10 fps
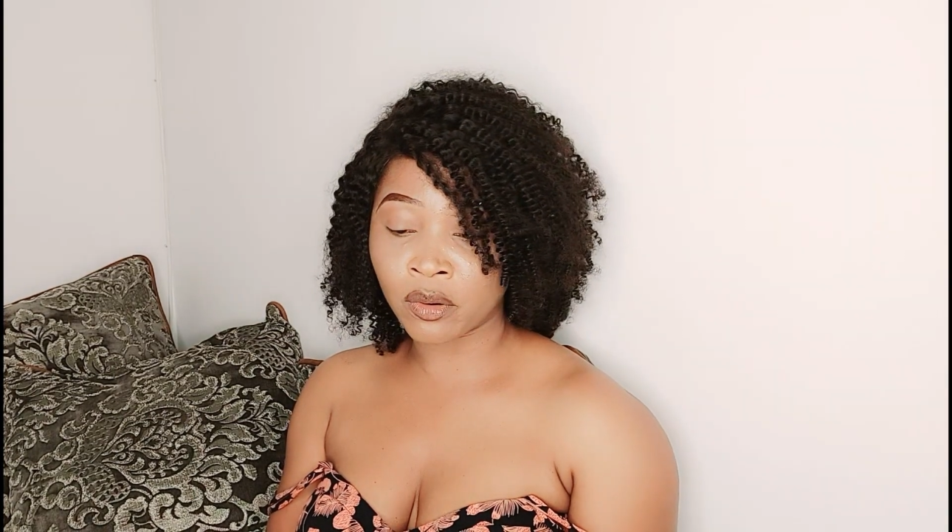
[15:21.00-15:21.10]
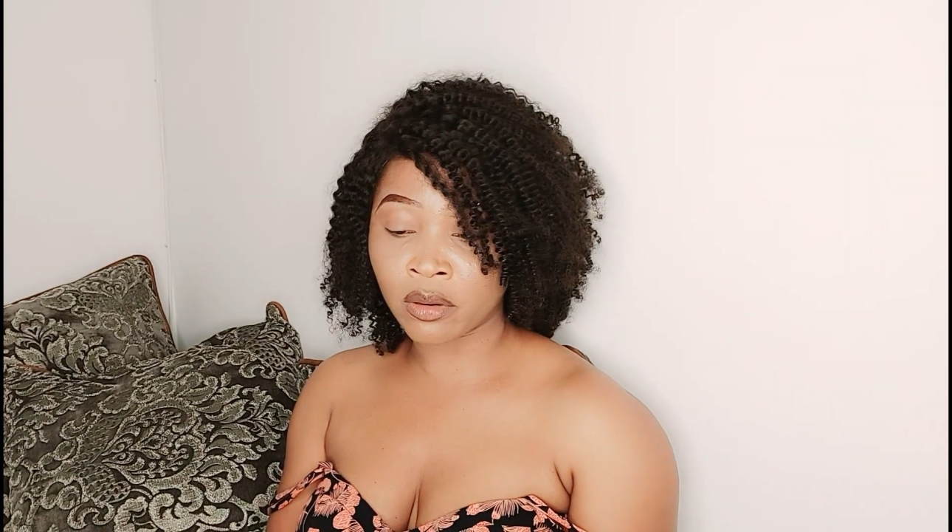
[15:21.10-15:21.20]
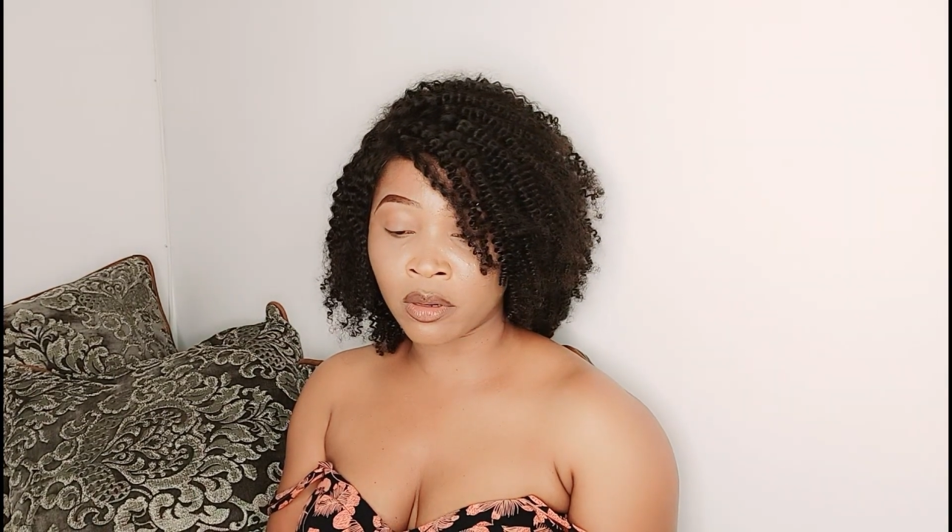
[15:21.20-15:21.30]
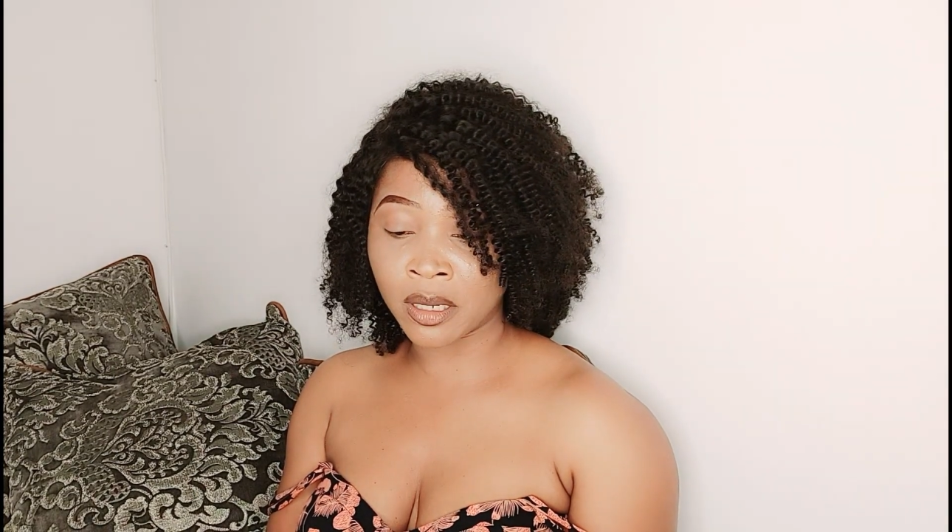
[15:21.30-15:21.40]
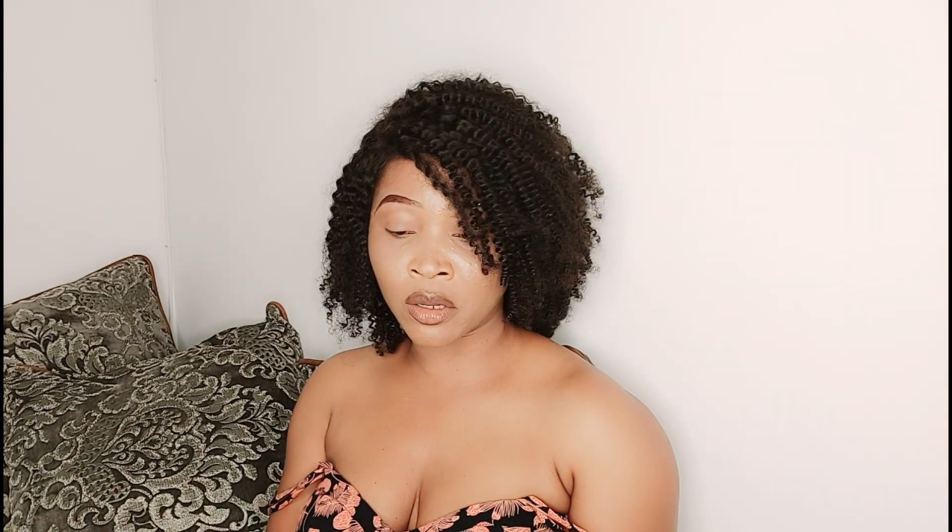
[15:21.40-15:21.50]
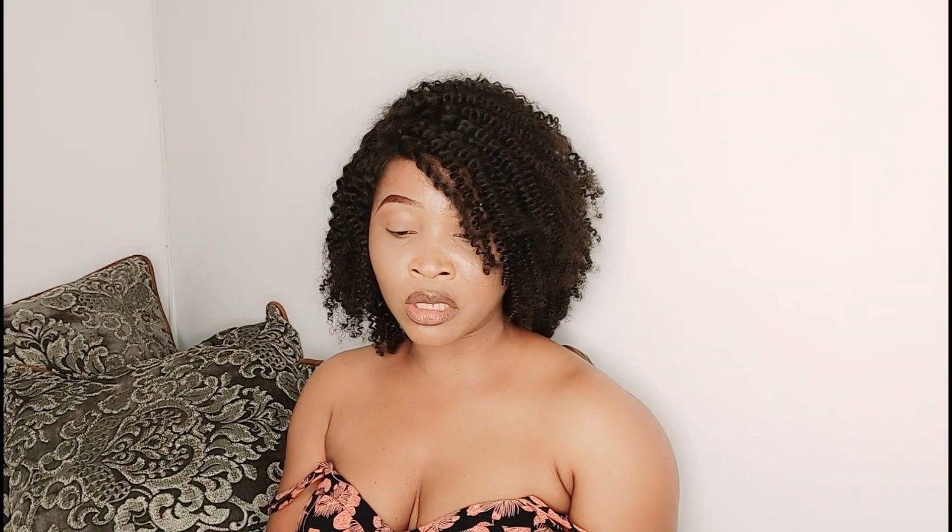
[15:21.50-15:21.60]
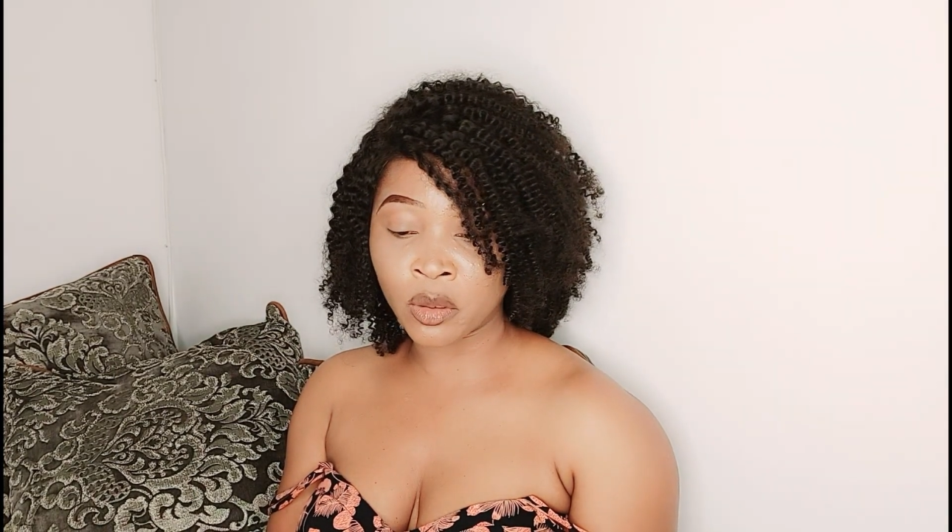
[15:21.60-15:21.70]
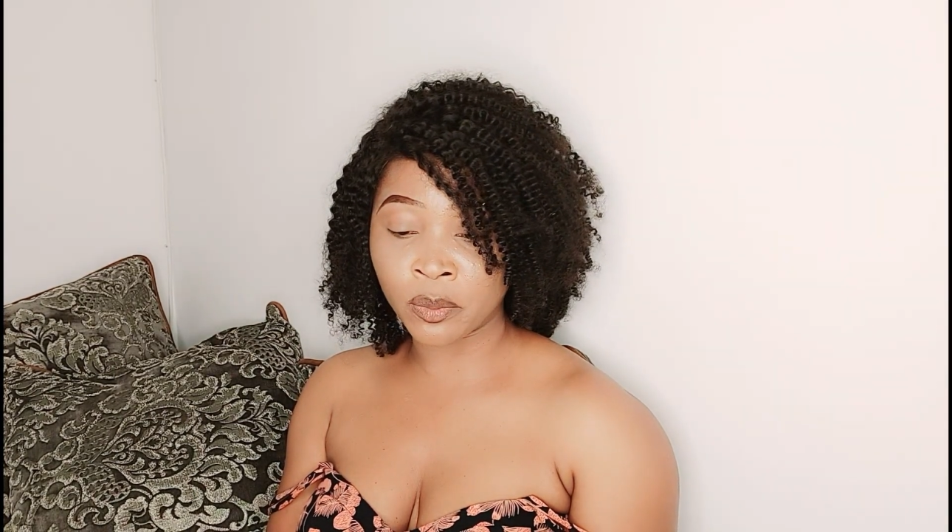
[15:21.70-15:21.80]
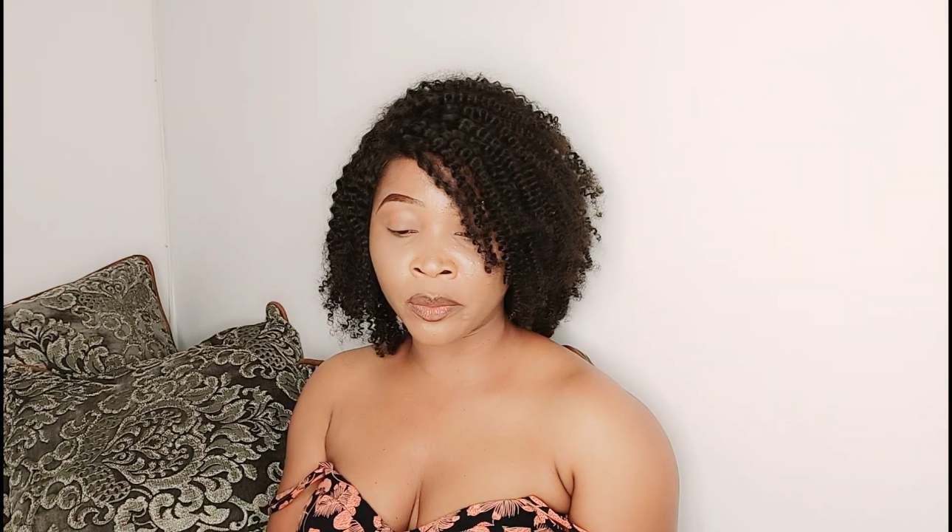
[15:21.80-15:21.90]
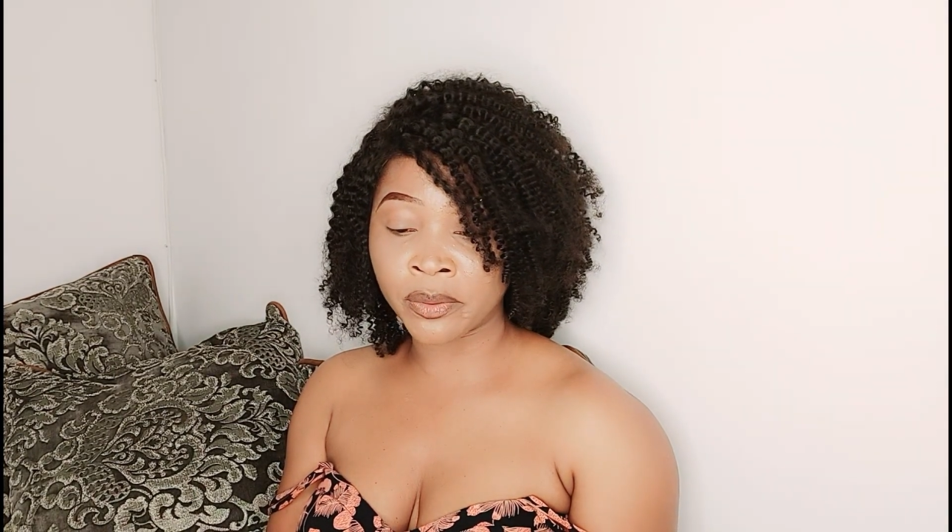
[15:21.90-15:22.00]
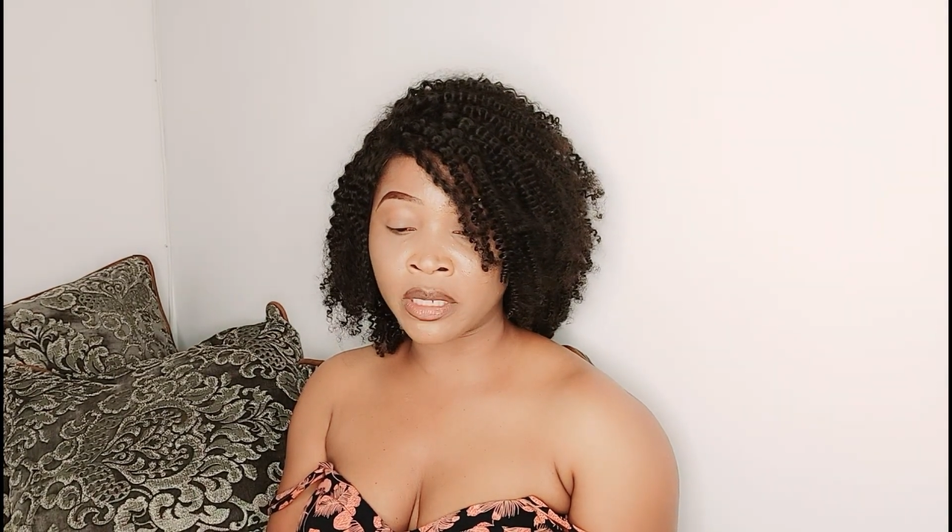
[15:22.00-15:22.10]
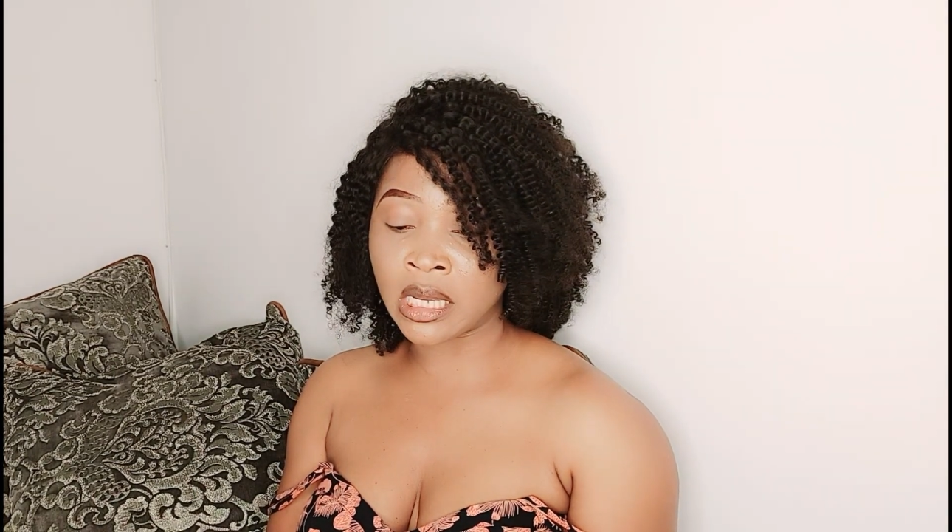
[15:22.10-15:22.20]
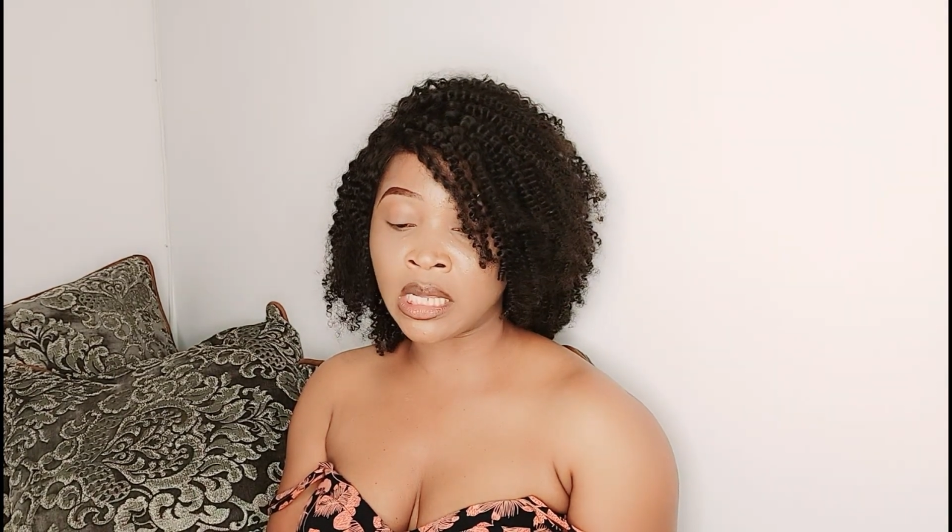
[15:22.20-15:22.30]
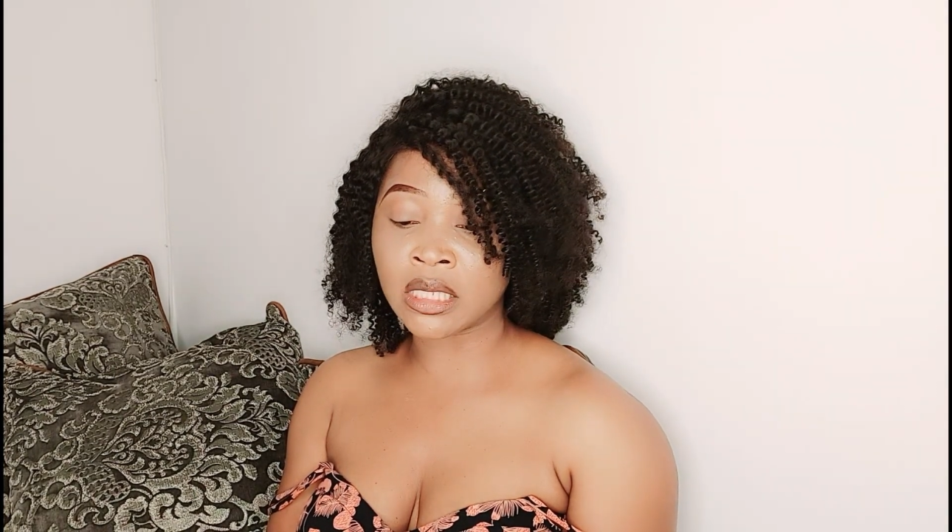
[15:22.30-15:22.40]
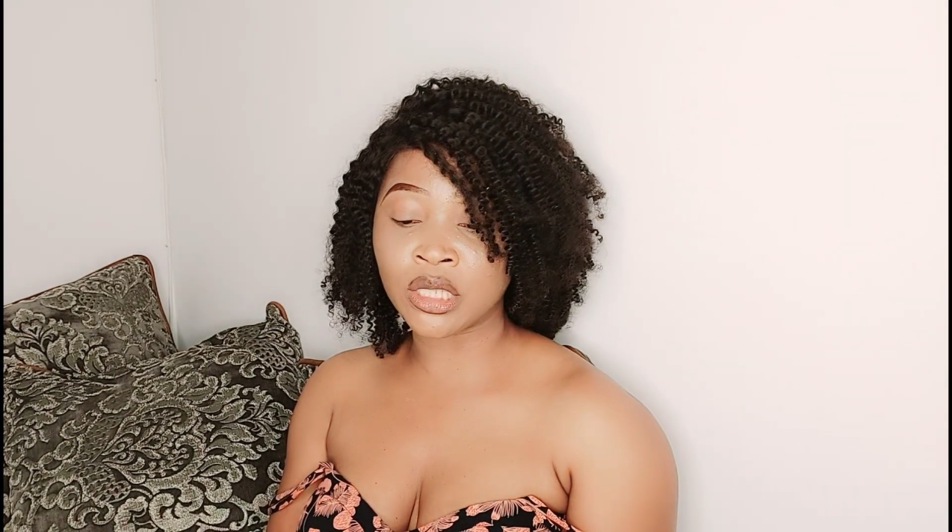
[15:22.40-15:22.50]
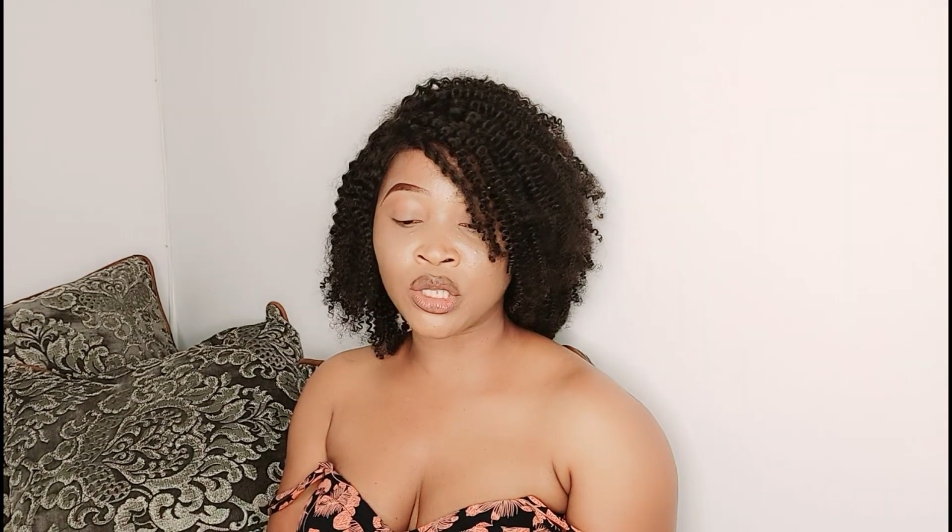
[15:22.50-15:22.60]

Clobetasol propionate,